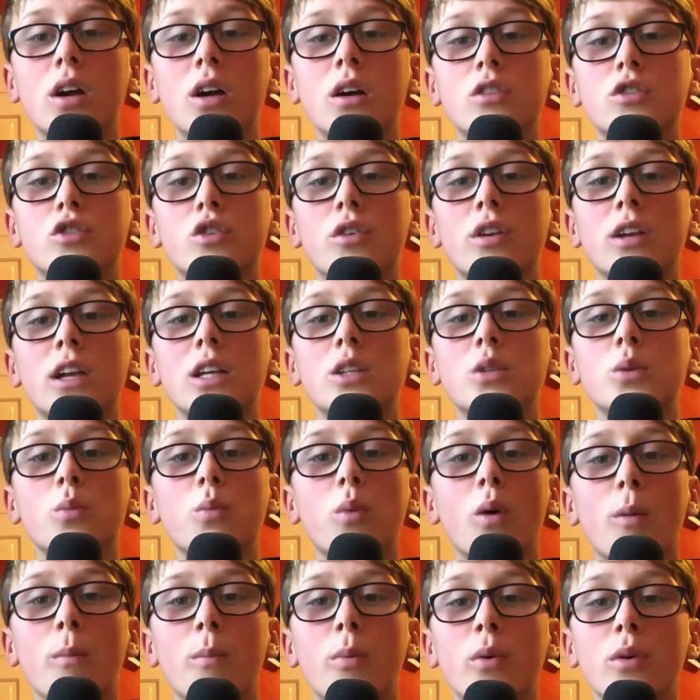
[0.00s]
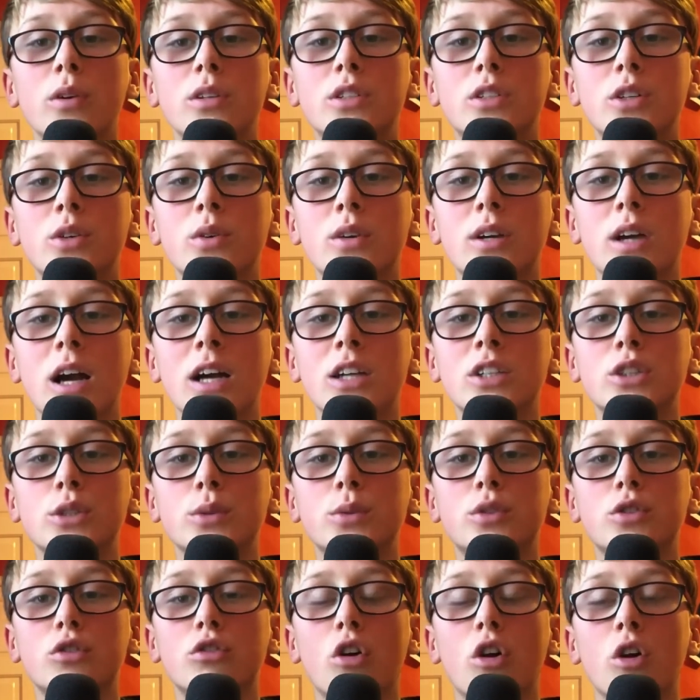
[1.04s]
I'm trying to get to 1.2k
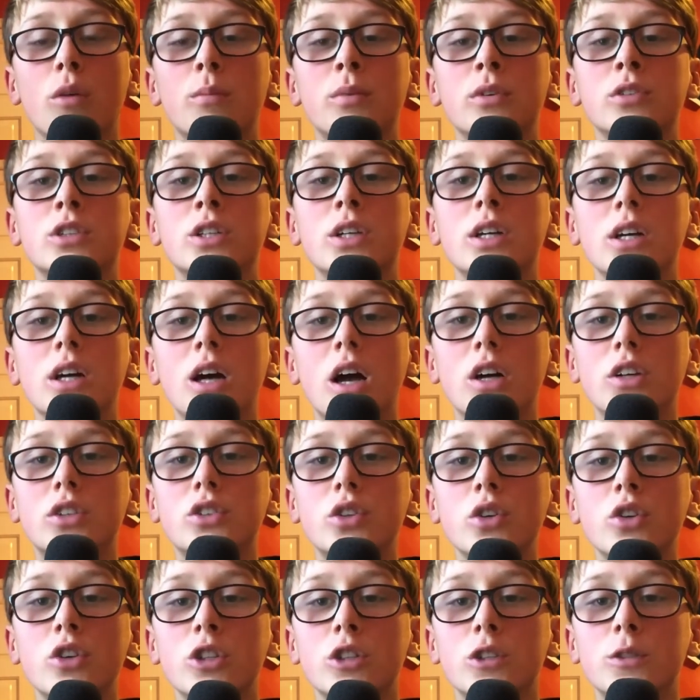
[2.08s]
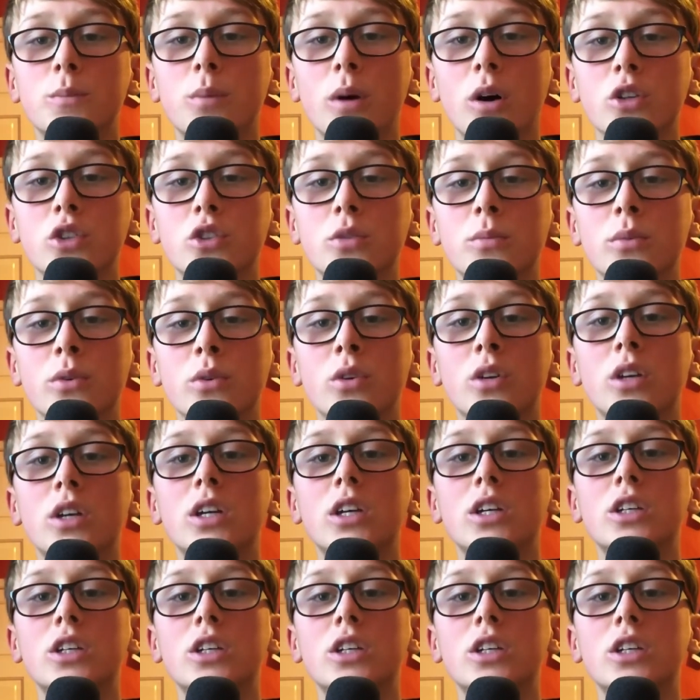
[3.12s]
subscribers as soon as possible.